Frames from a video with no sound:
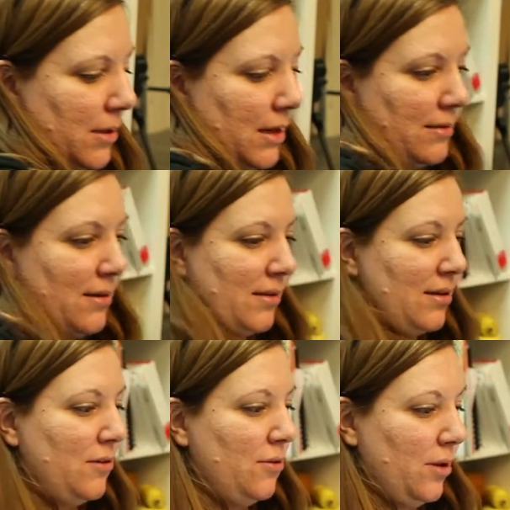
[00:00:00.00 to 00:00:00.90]
That has
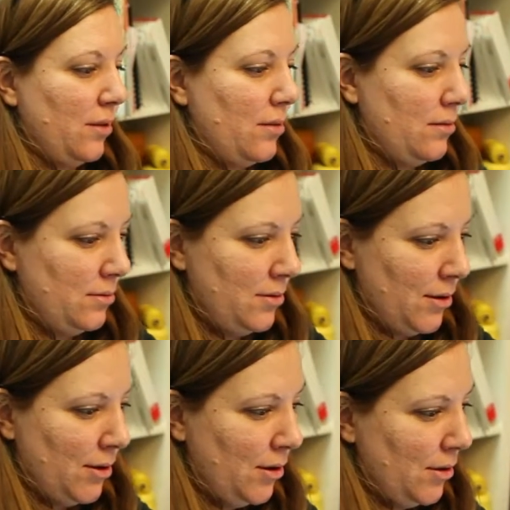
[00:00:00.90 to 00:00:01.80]
nothing to do with
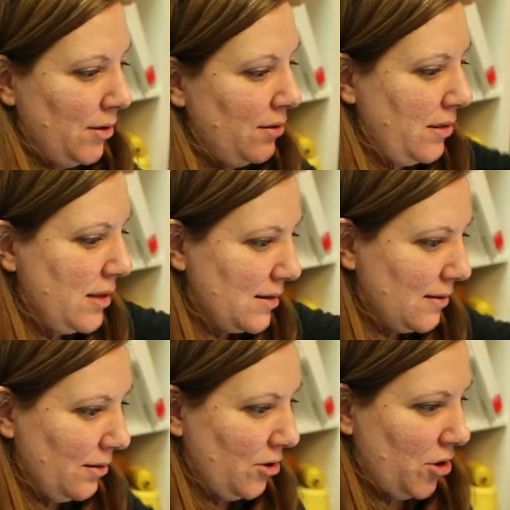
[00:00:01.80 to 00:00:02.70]
things
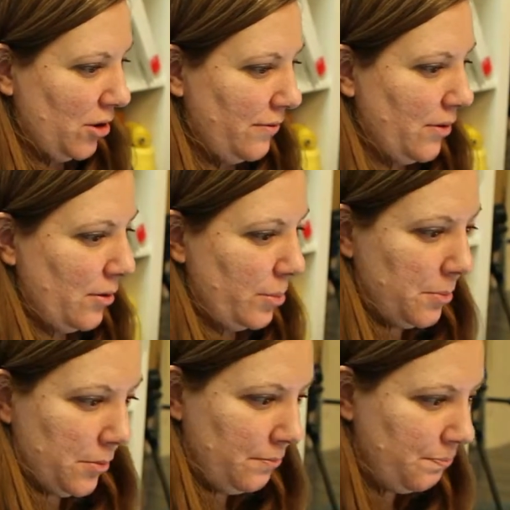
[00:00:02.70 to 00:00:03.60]
that look good for other
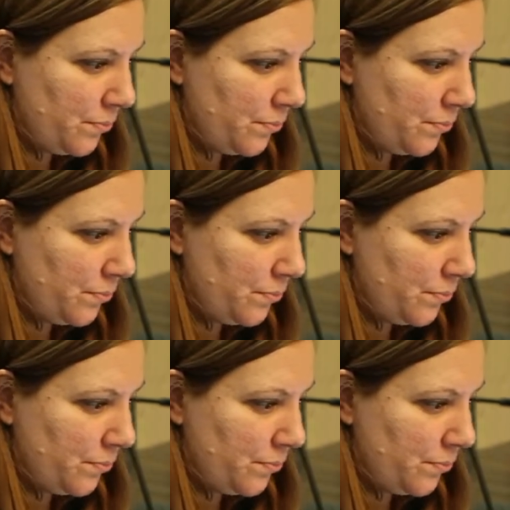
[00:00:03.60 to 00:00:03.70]
people.